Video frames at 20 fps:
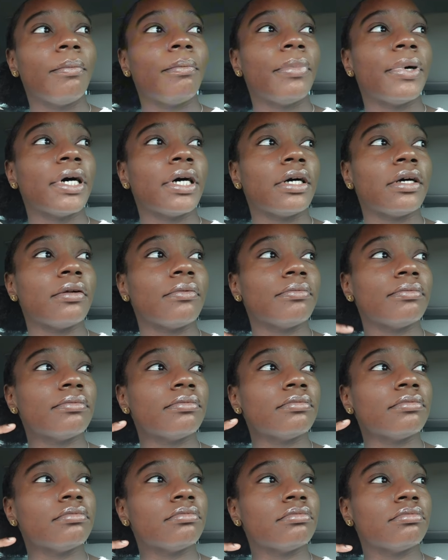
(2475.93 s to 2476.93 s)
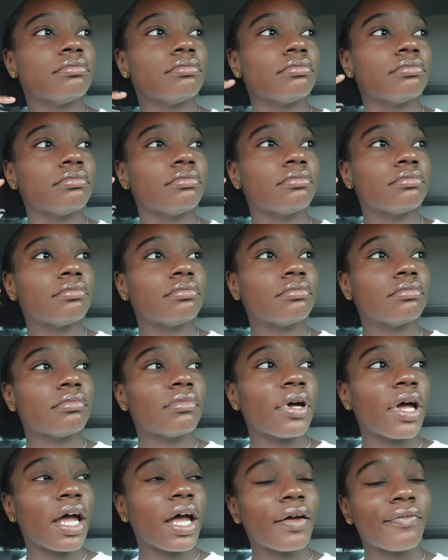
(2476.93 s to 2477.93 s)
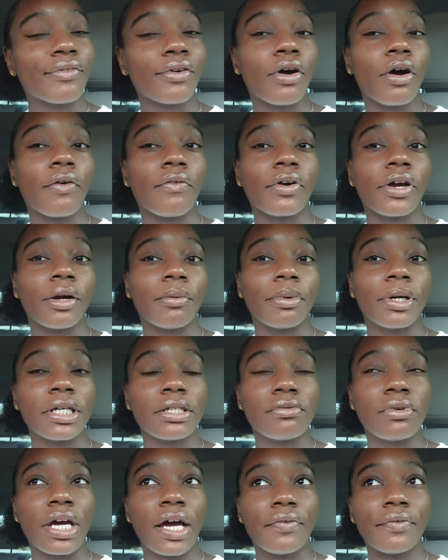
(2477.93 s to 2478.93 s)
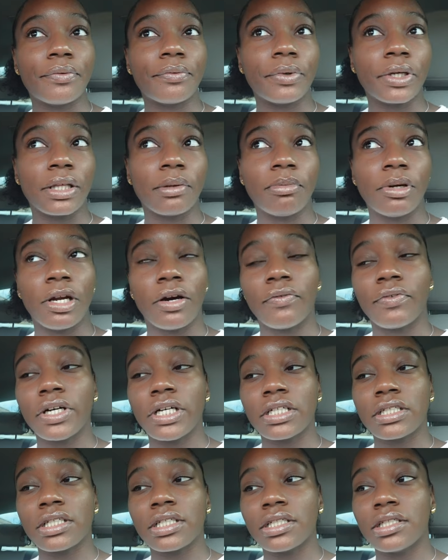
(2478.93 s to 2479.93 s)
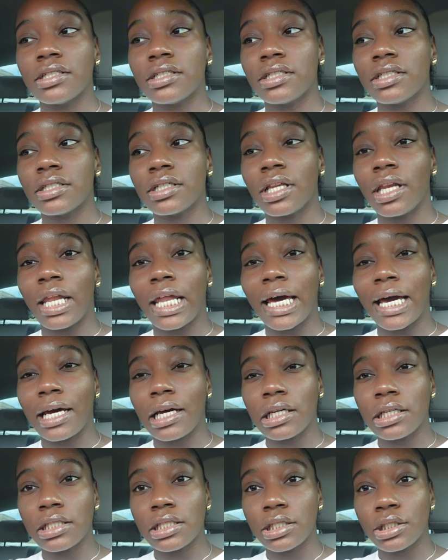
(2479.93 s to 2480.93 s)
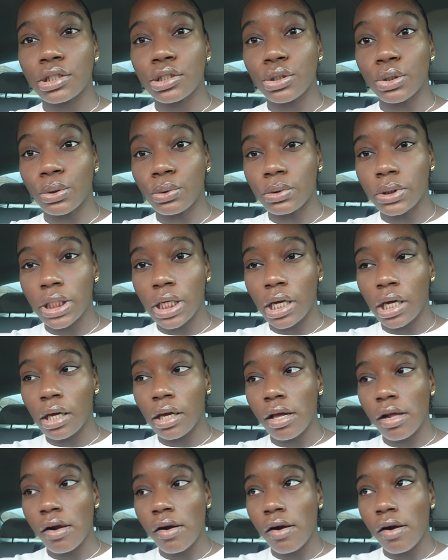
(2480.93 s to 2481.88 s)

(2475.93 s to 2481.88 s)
But I have to go over here because we haven't really been over here since last Tuesday.